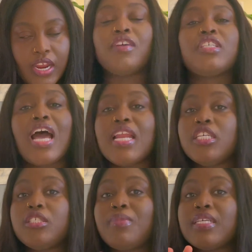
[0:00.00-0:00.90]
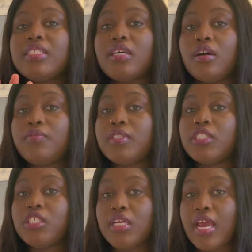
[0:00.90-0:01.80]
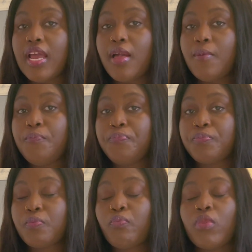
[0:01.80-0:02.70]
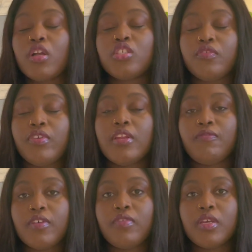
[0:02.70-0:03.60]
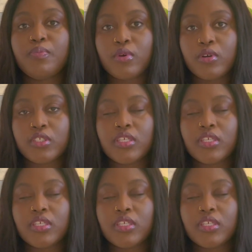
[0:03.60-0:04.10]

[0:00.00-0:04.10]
I've challenged myself this year to read 50 books.